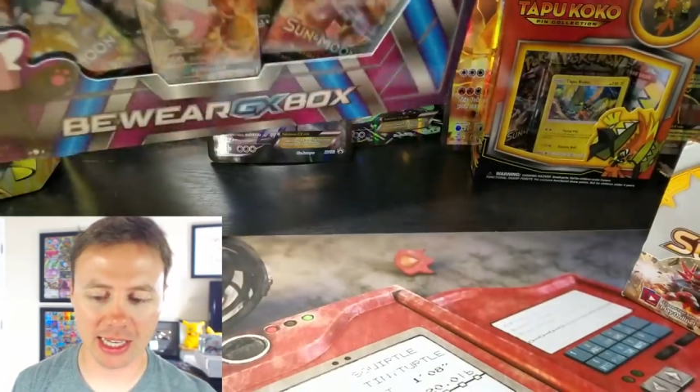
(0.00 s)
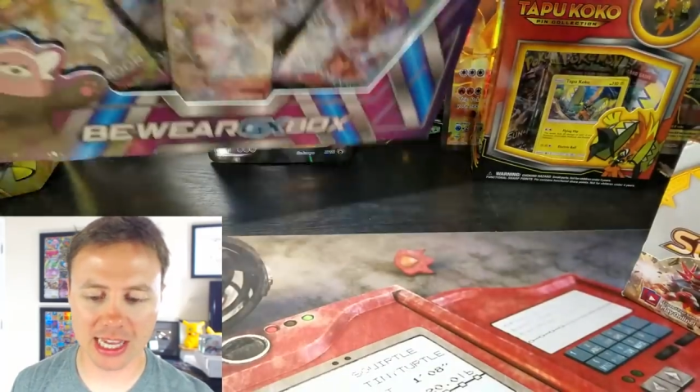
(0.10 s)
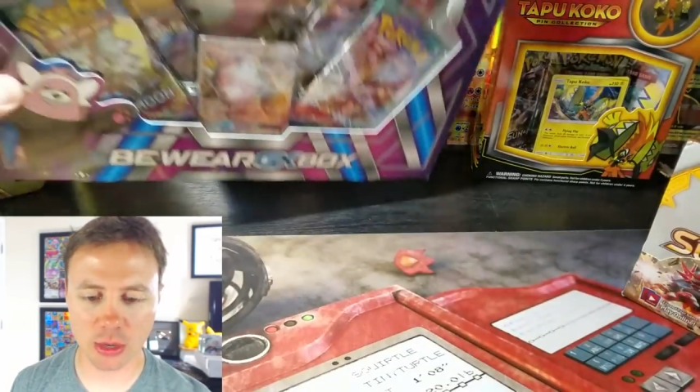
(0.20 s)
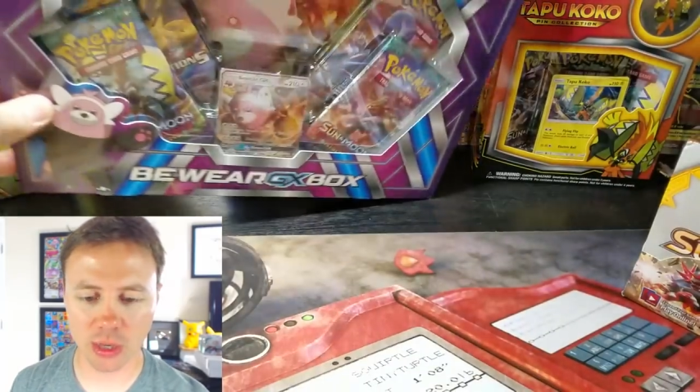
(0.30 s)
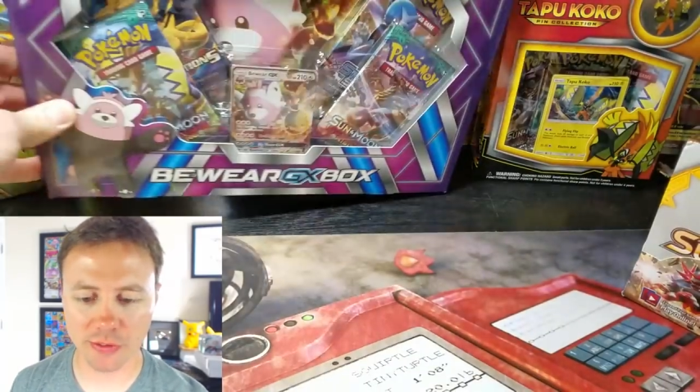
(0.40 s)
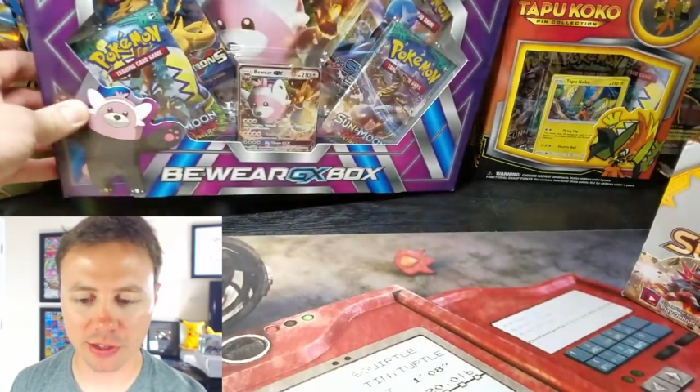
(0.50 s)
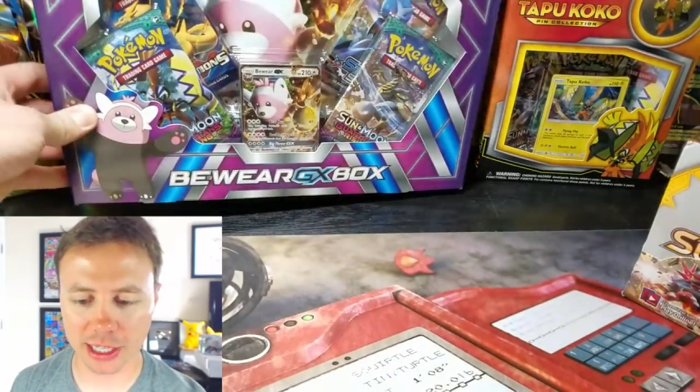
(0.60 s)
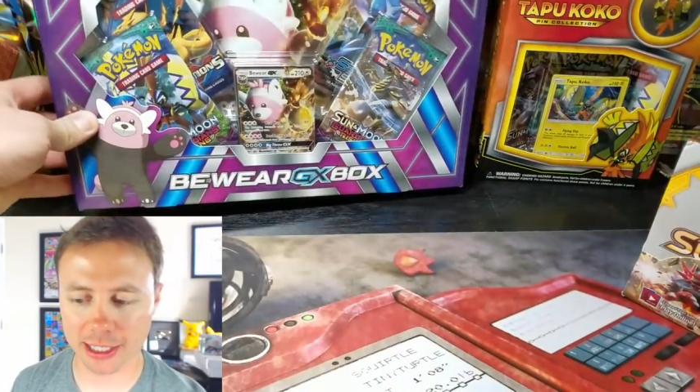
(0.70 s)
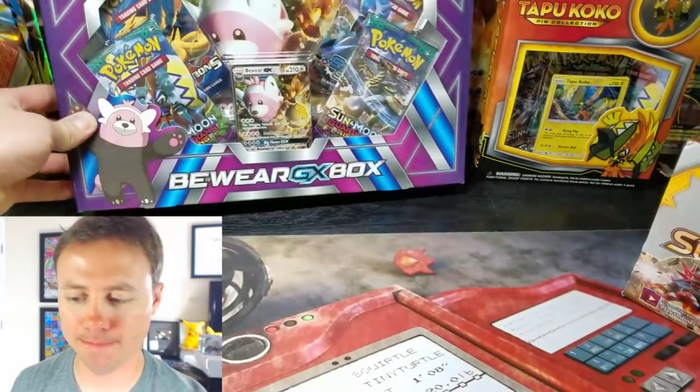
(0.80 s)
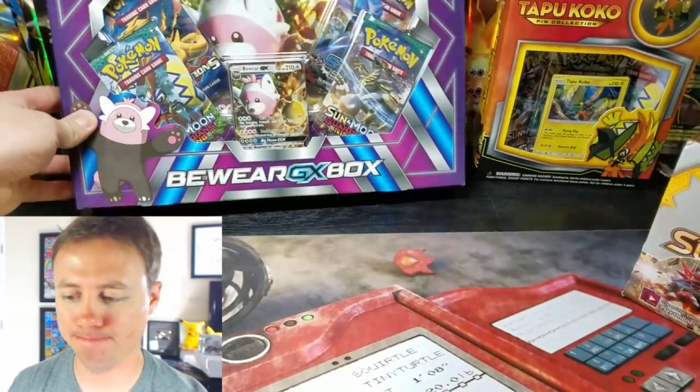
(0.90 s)
I can't wait for
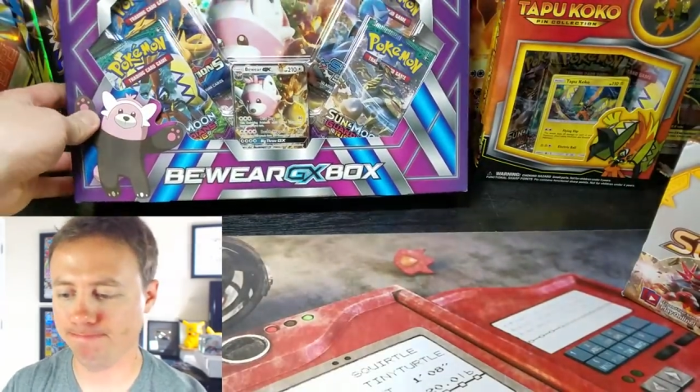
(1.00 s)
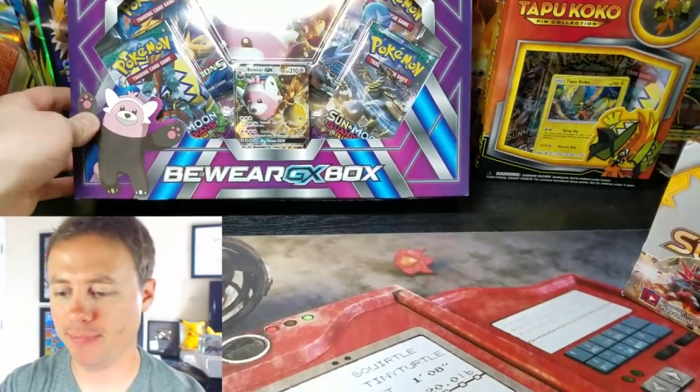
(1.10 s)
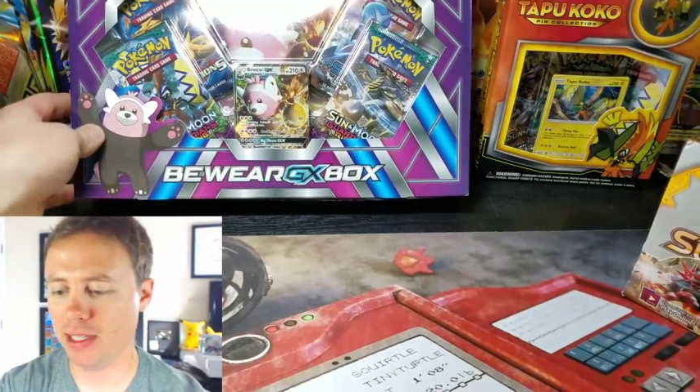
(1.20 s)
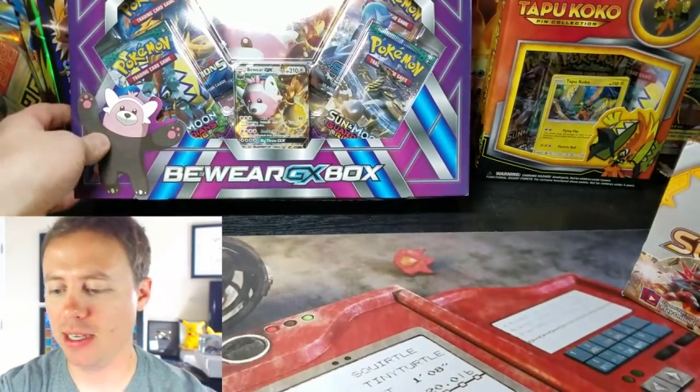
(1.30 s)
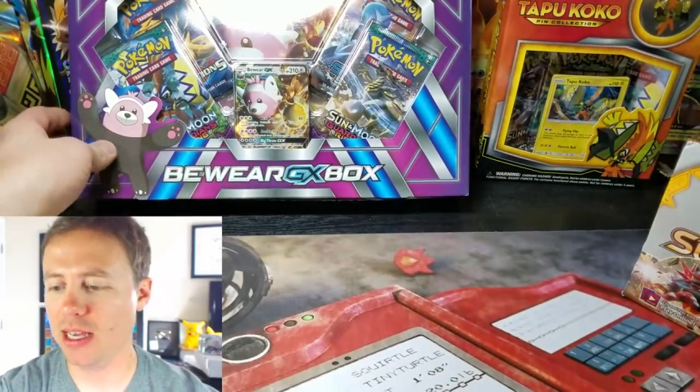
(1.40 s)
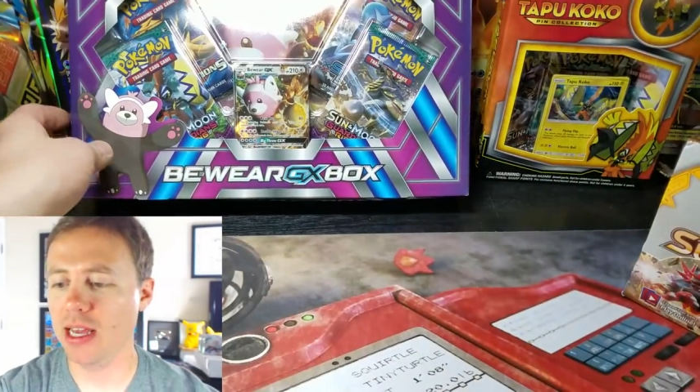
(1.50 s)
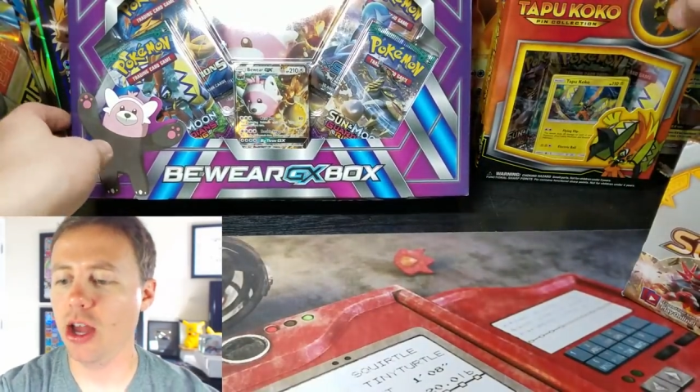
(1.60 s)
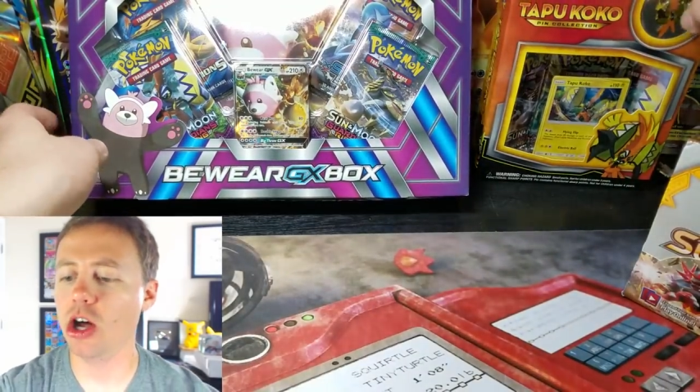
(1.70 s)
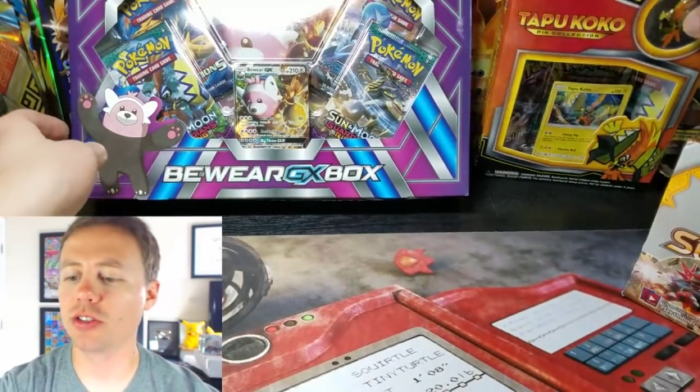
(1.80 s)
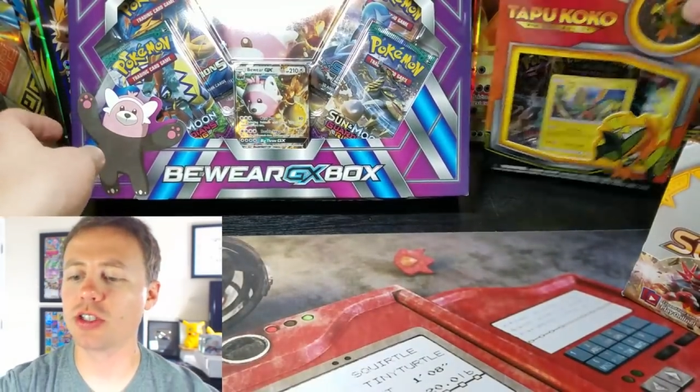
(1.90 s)
that.
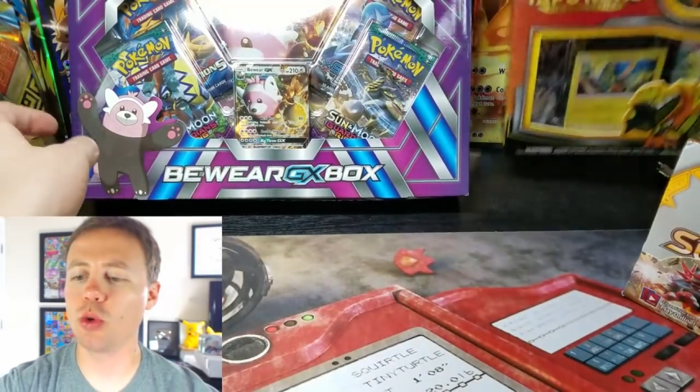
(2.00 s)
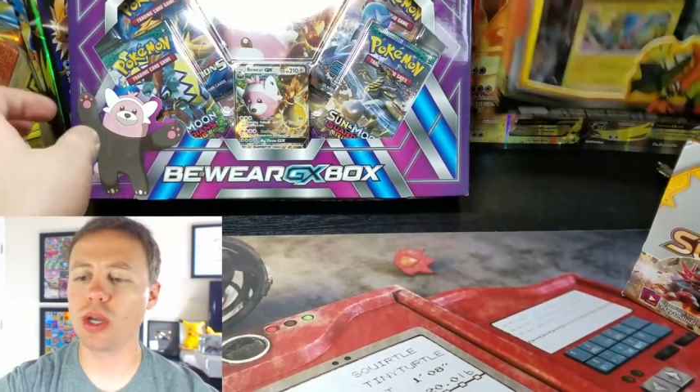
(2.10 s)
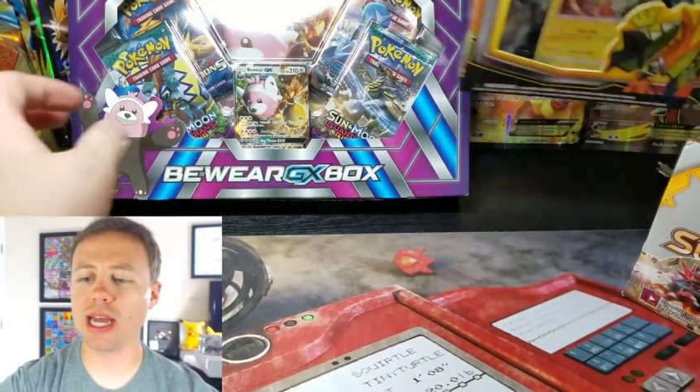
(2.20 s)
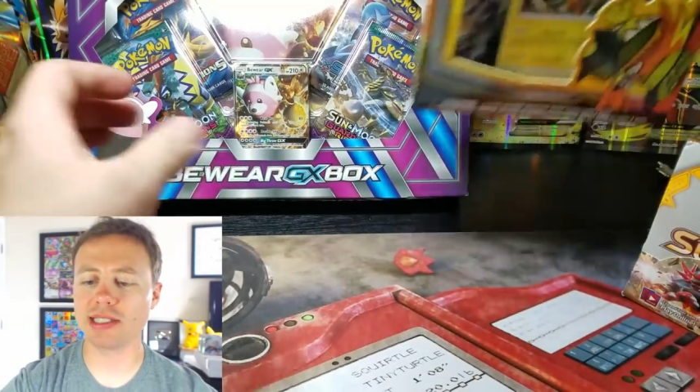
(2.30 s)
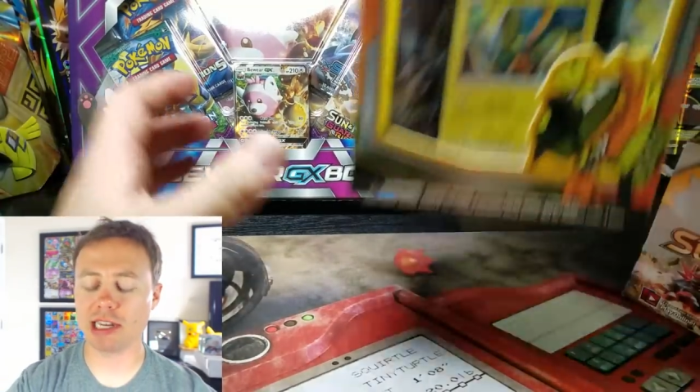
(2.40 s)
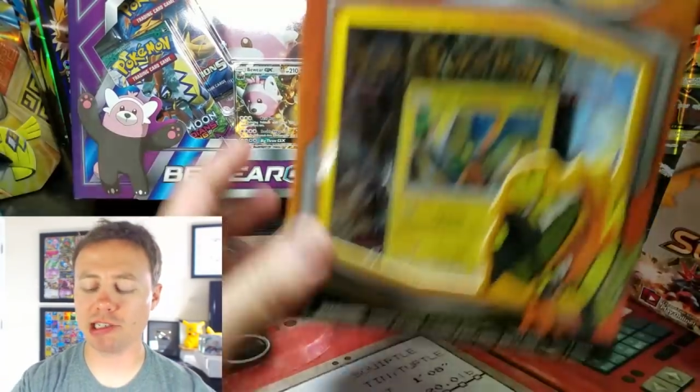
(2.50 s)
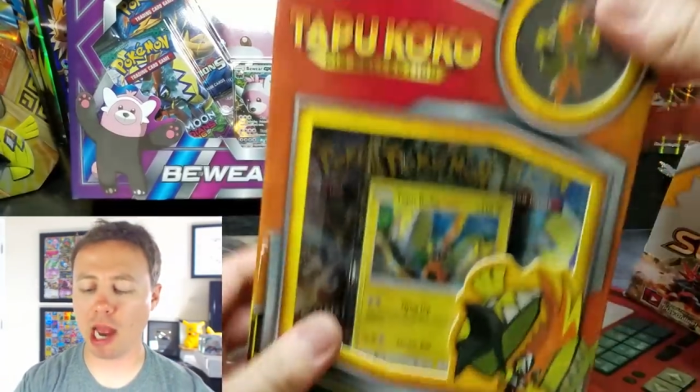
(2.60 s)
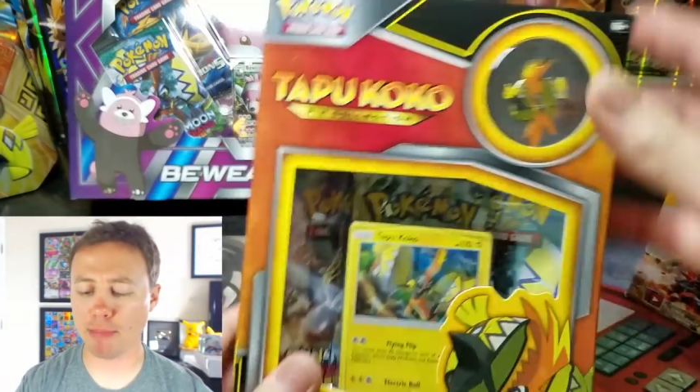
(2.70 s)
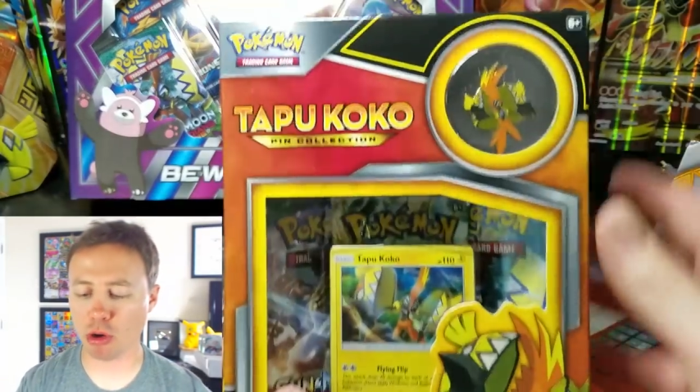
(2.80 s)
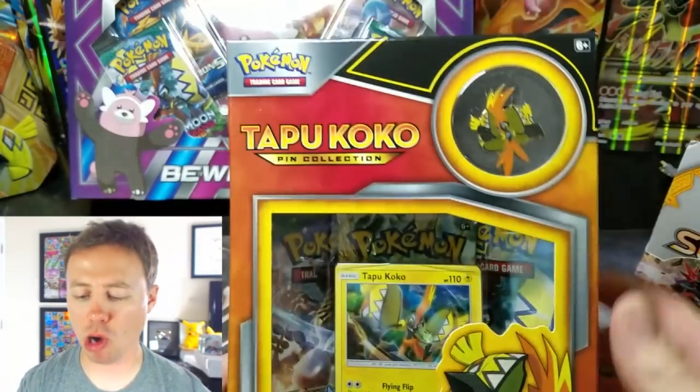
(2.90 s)
Also, we got the
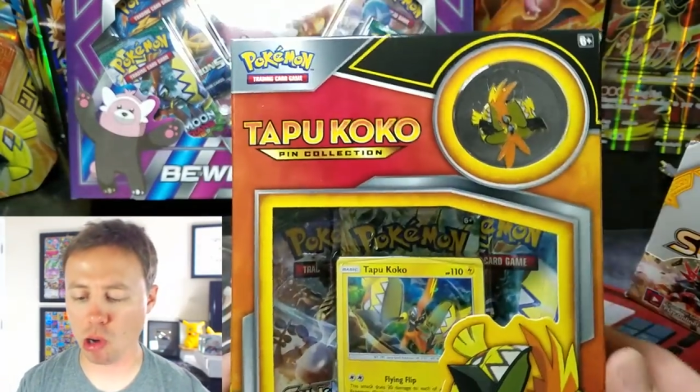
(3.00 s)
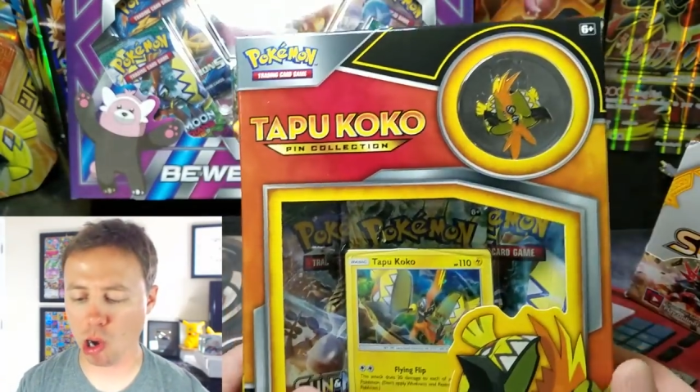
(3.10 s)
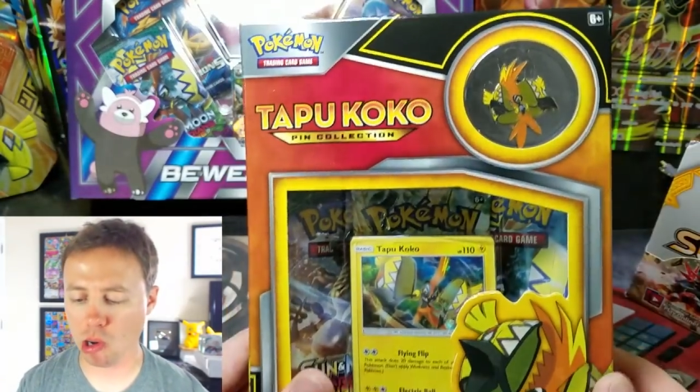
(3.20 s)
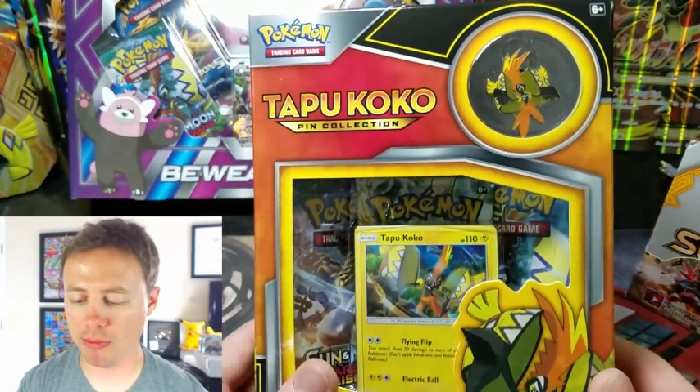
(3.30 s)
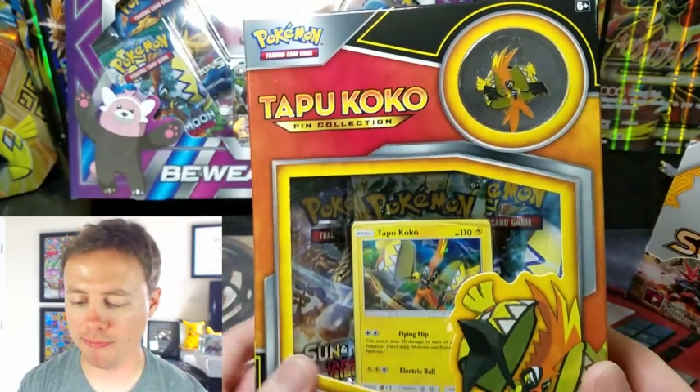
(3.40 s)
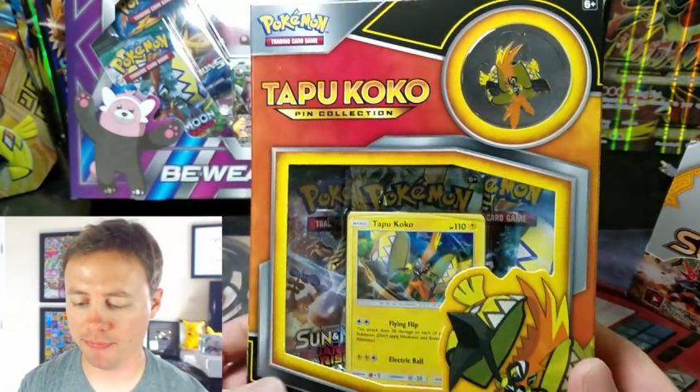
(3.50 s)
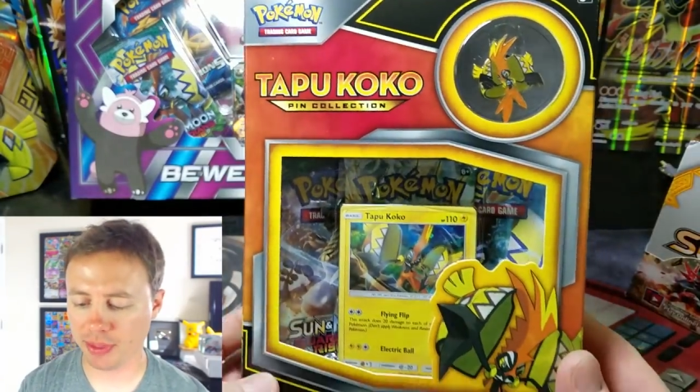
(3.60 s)
Tapu Koko